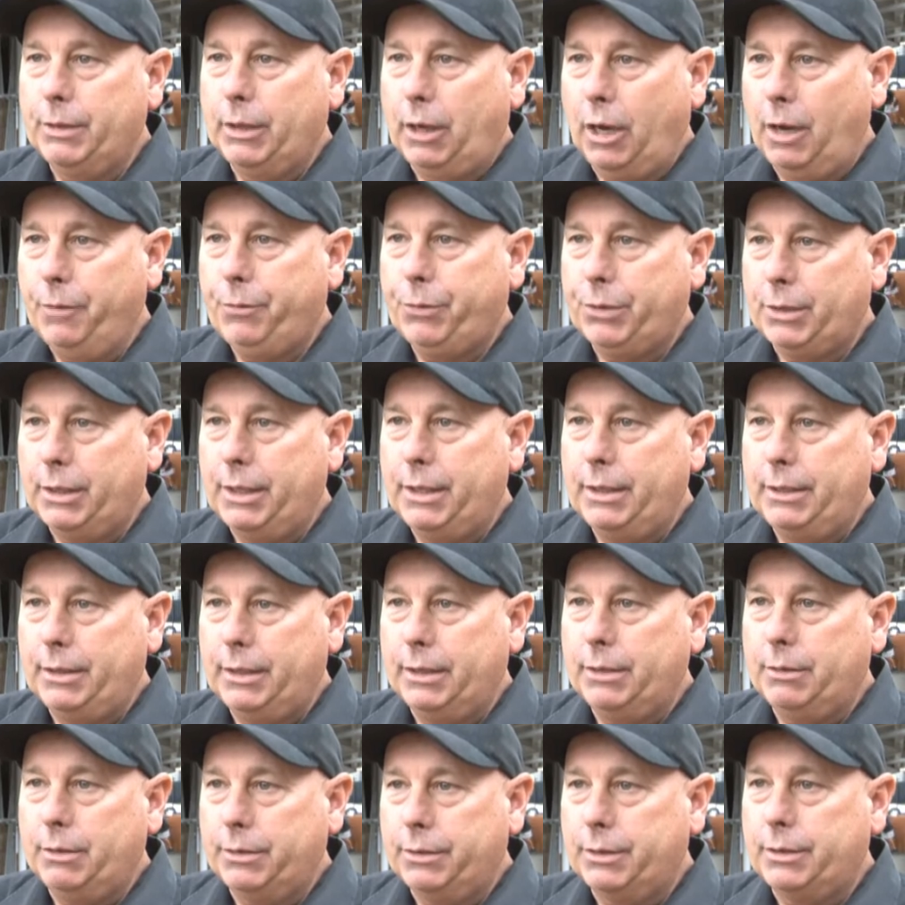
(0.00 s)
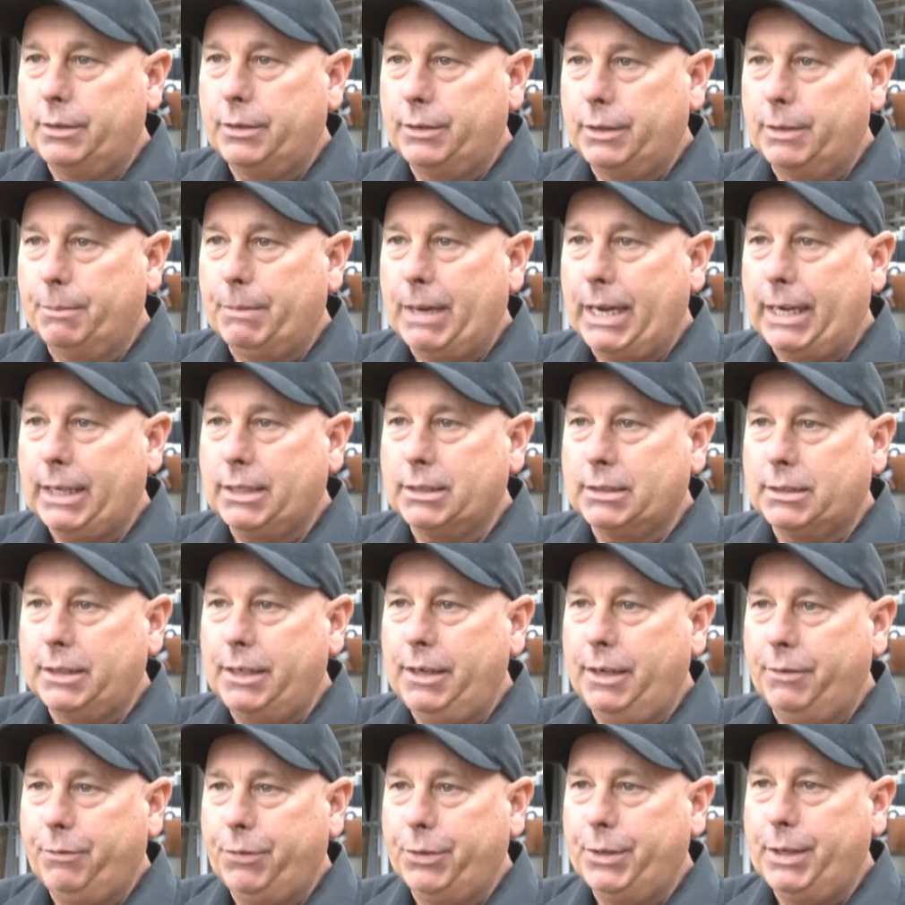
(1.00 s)
the market's
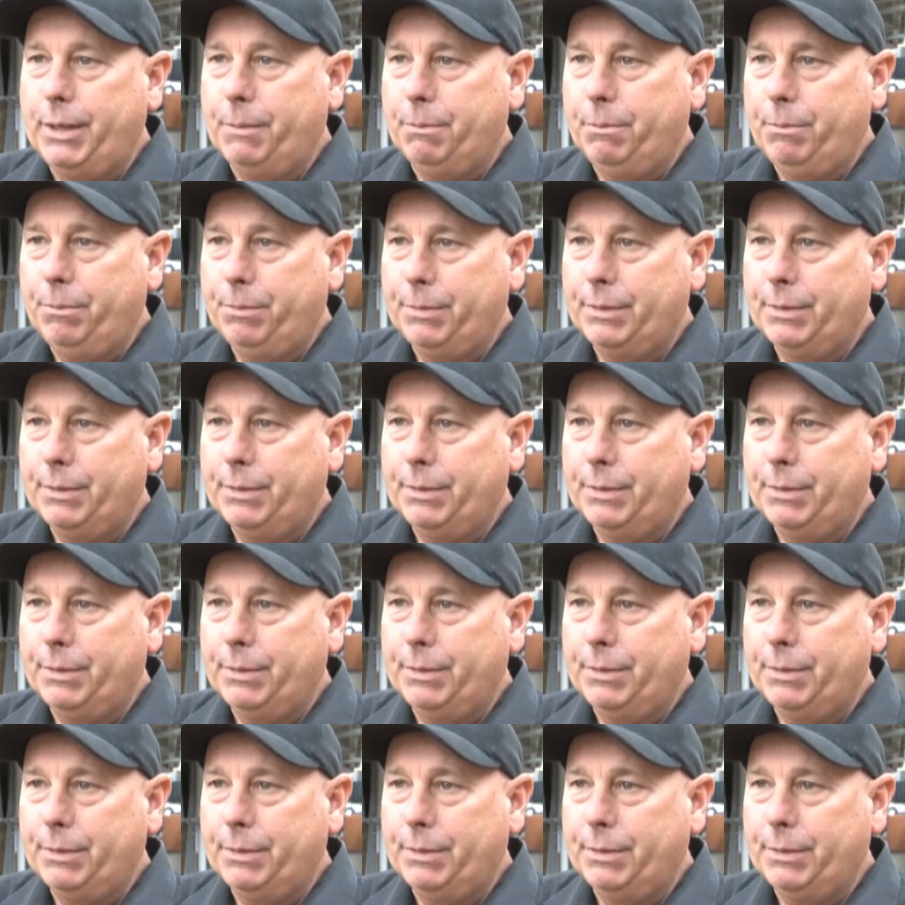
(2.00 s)
there for them.